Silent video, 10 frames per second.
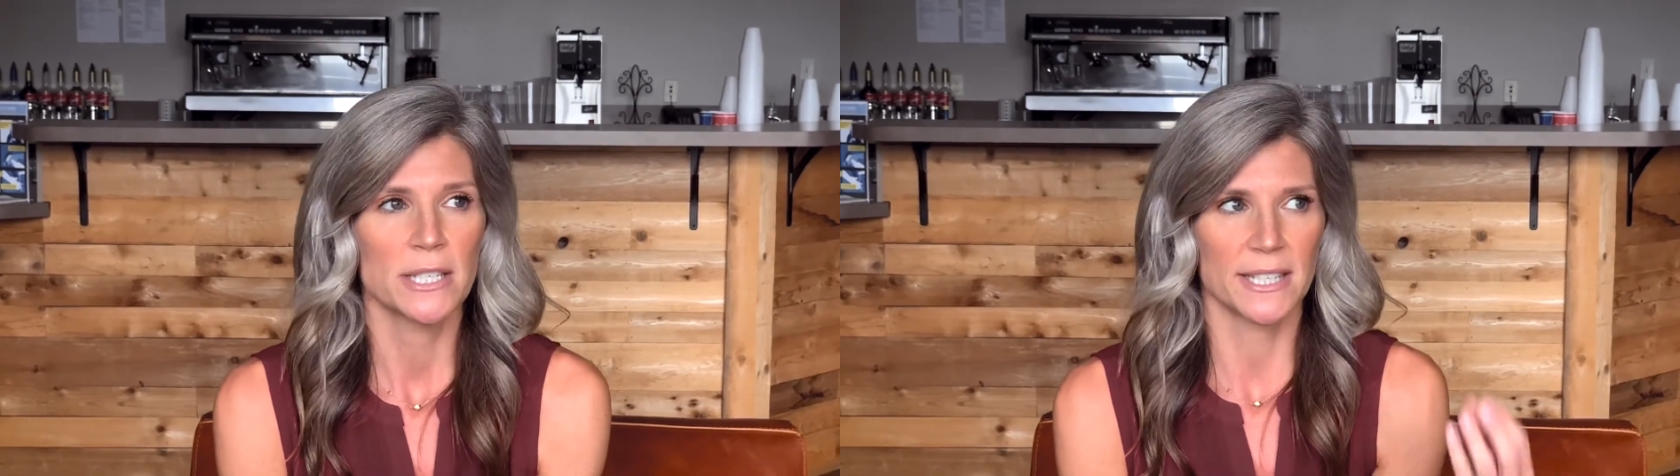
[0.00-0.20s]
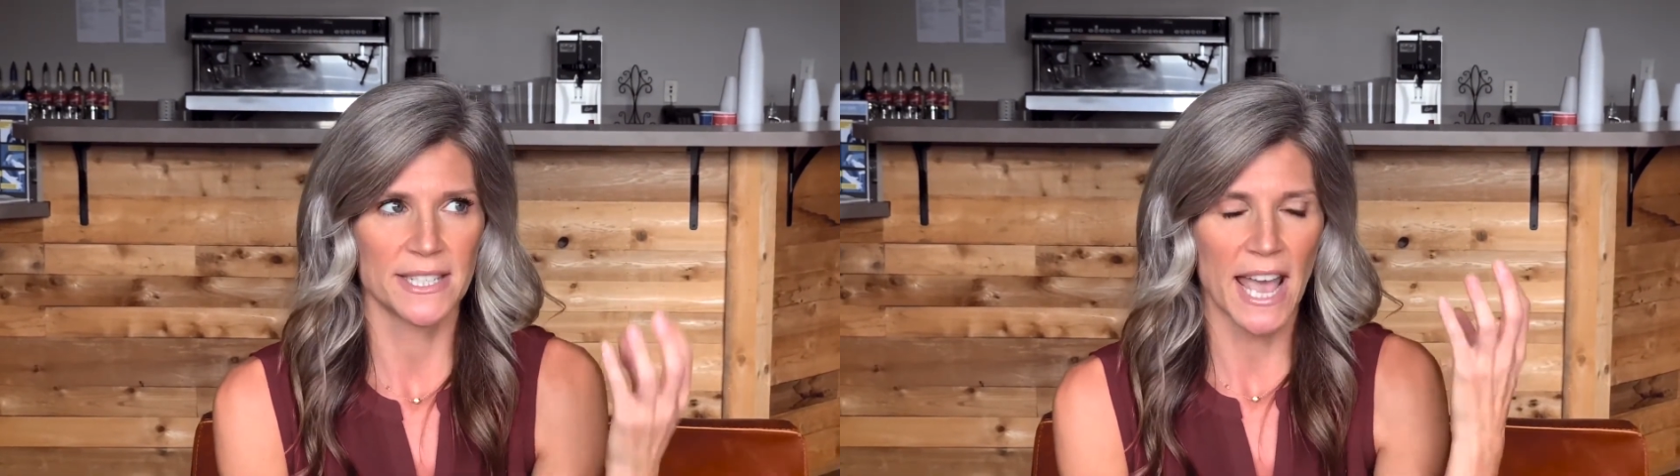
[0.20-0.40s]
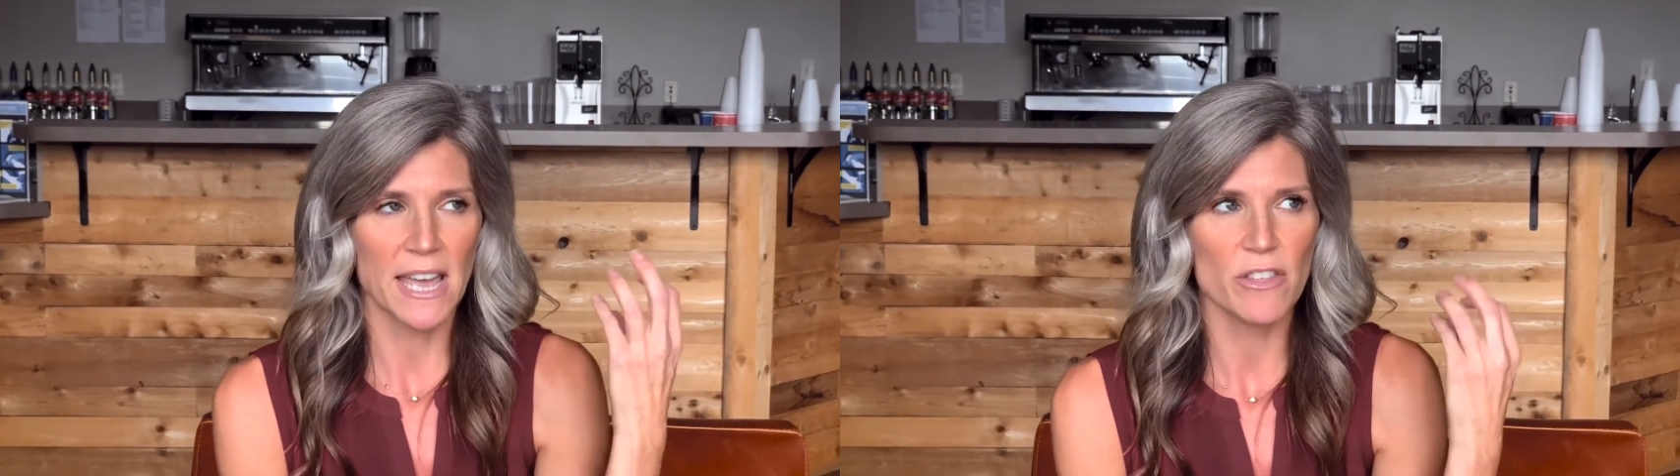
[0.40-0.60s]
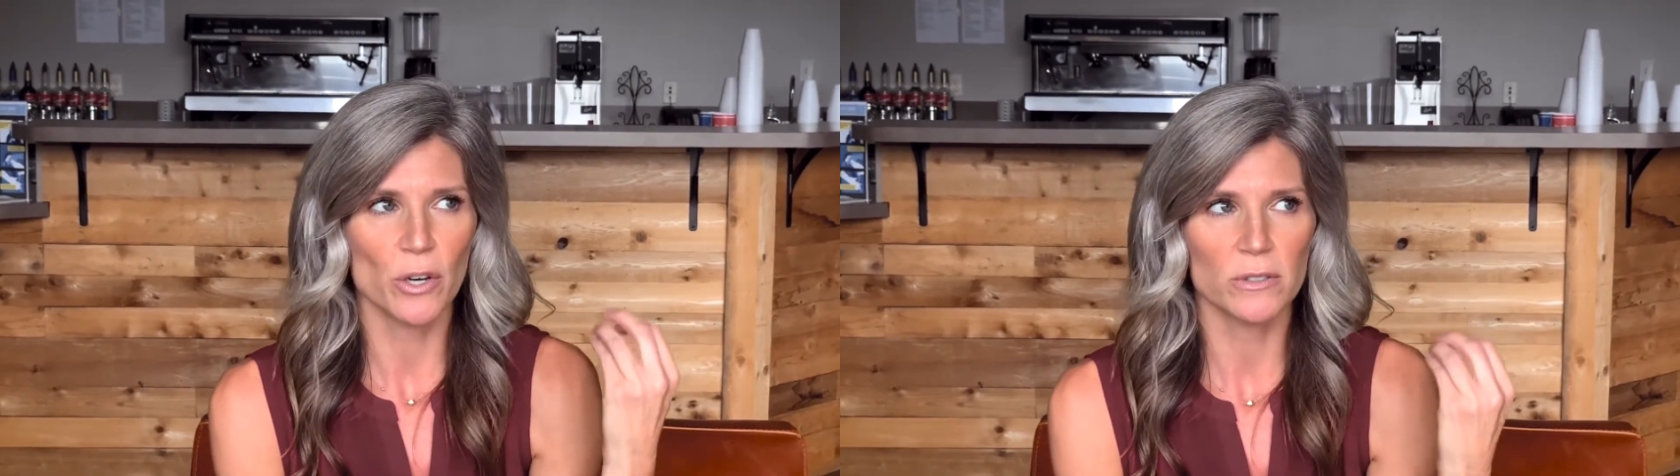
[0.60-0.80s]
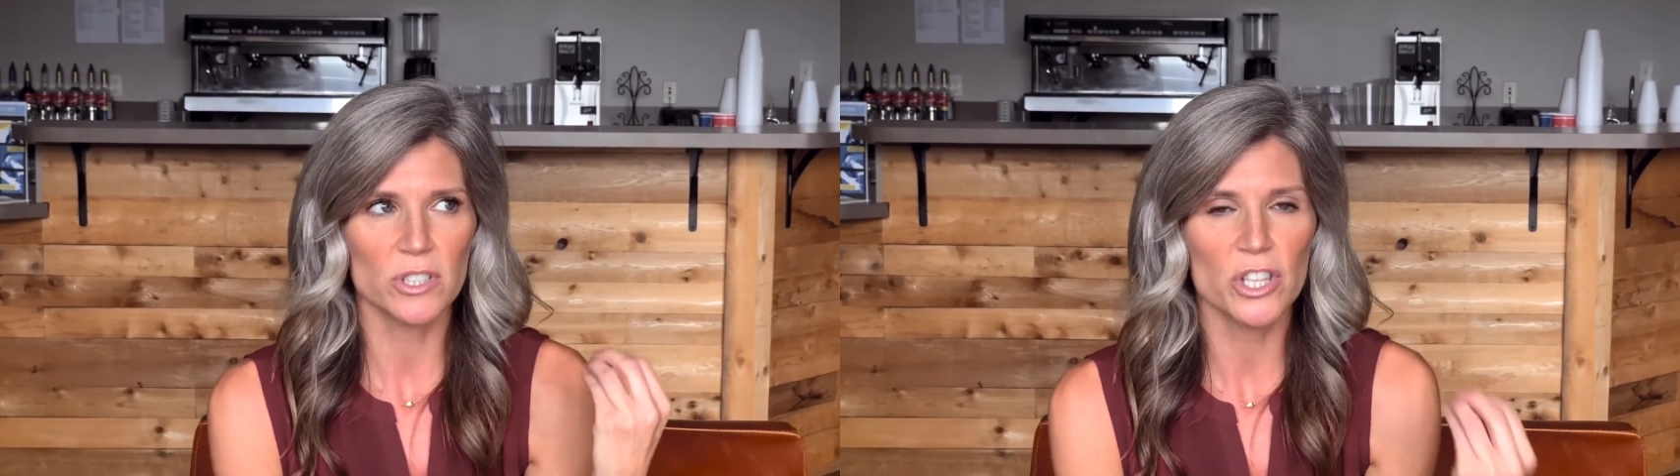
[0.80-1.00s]
to take
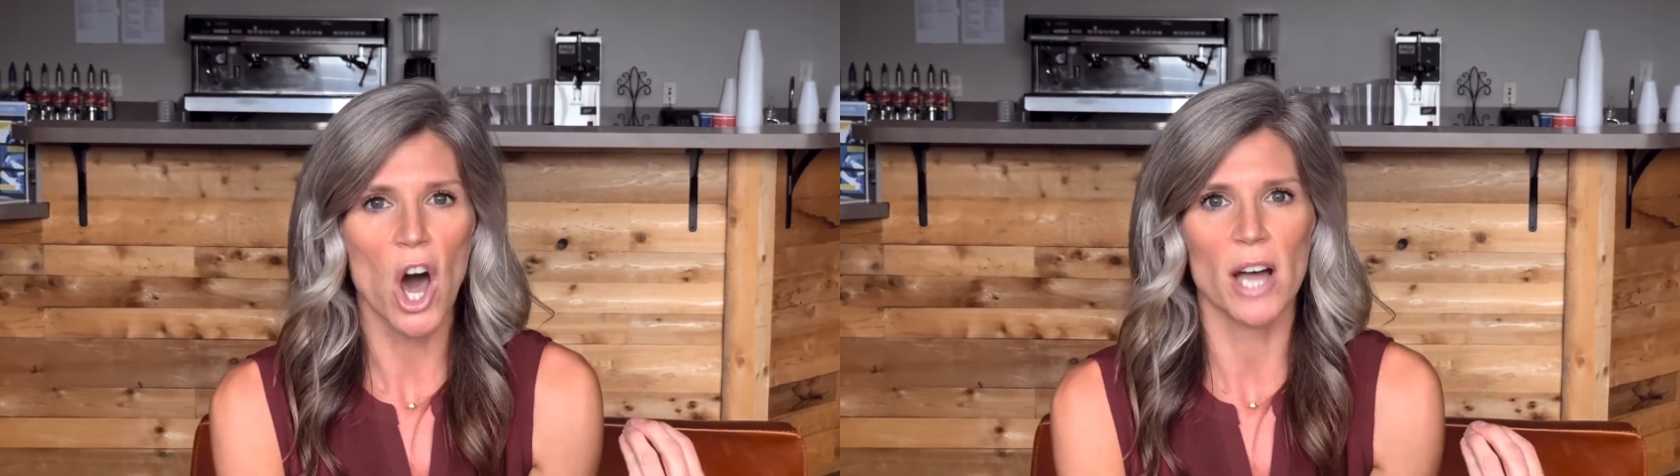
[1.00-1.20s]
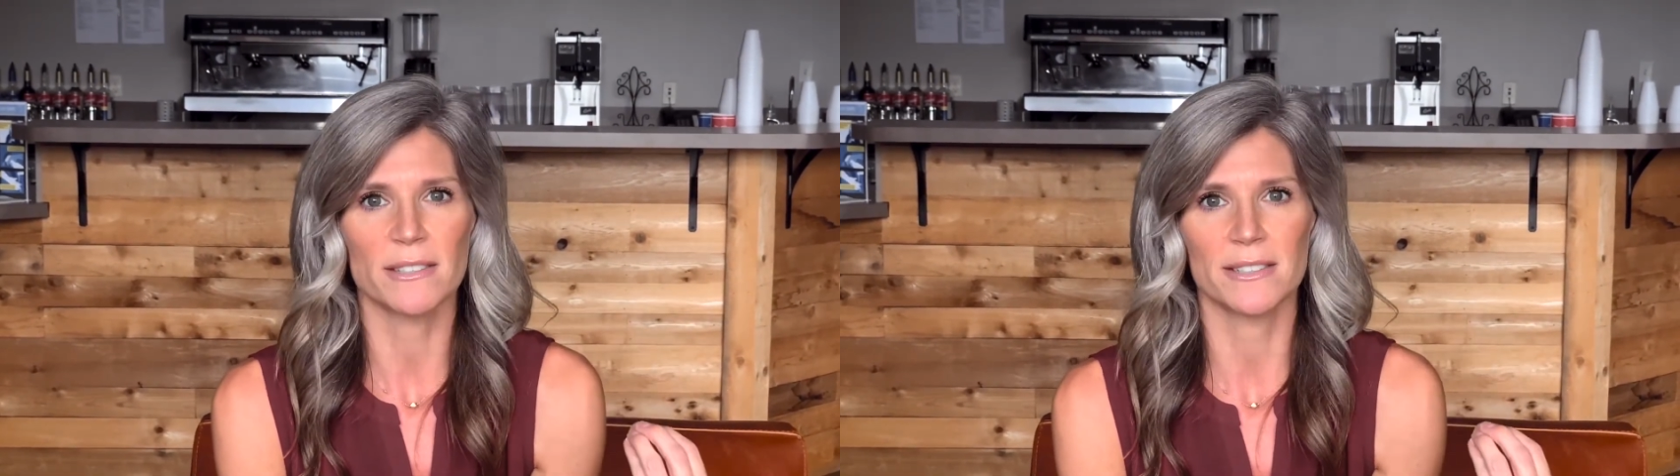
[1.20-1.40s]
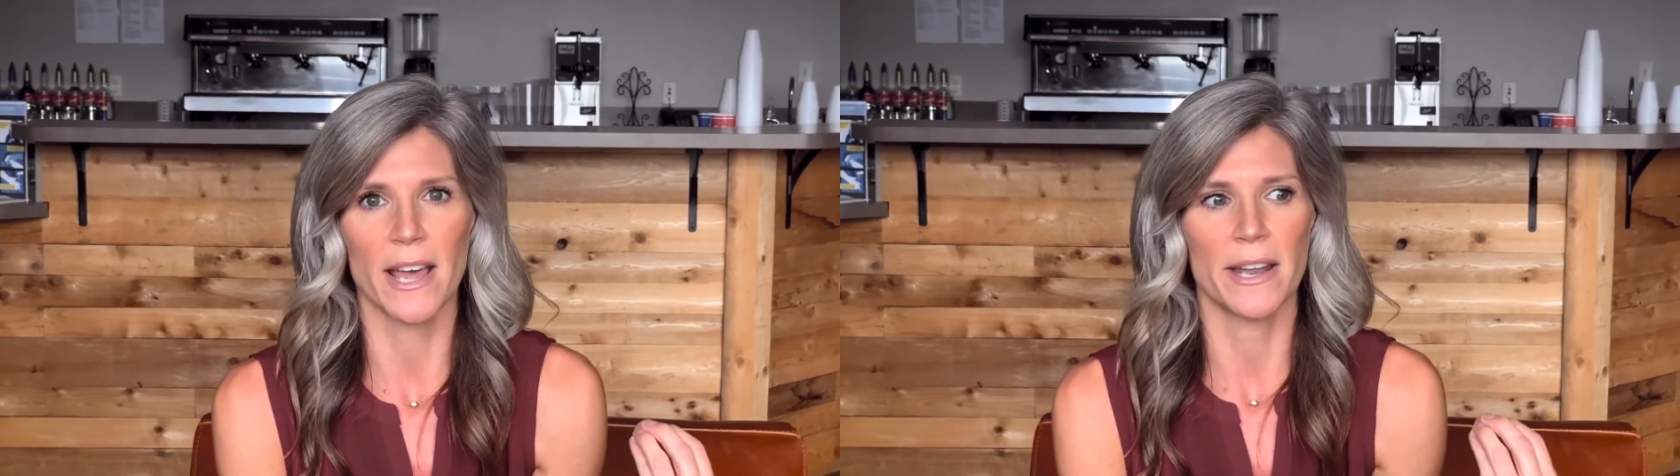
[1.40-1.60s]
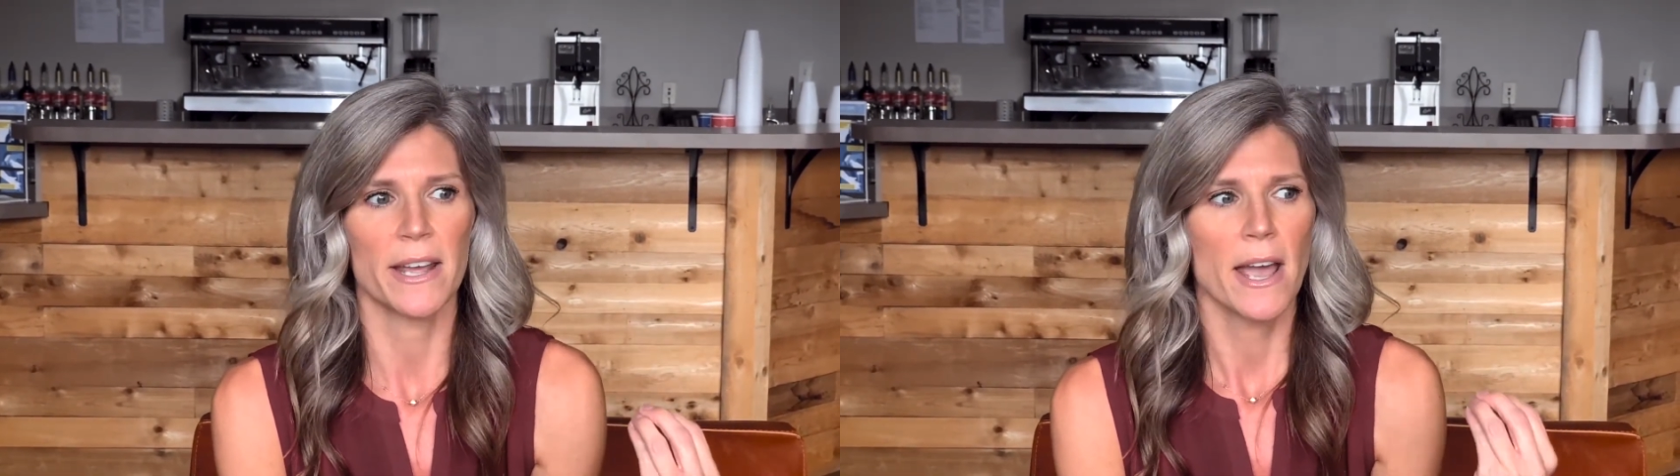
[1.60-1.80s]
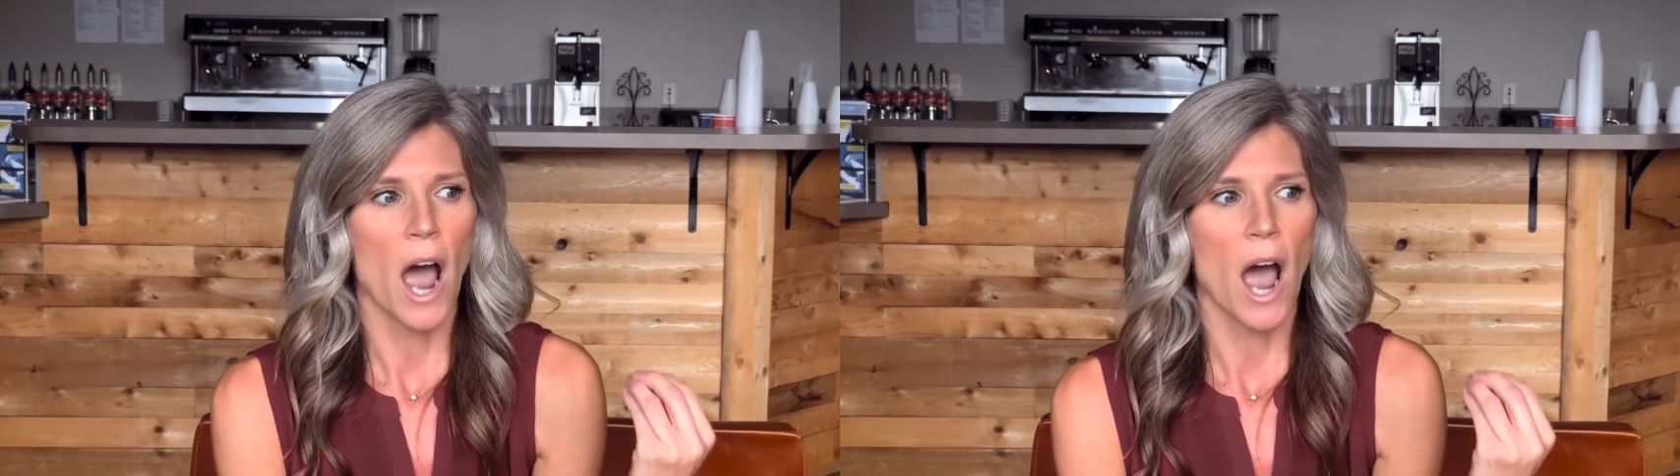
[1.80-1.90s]
those thoughts that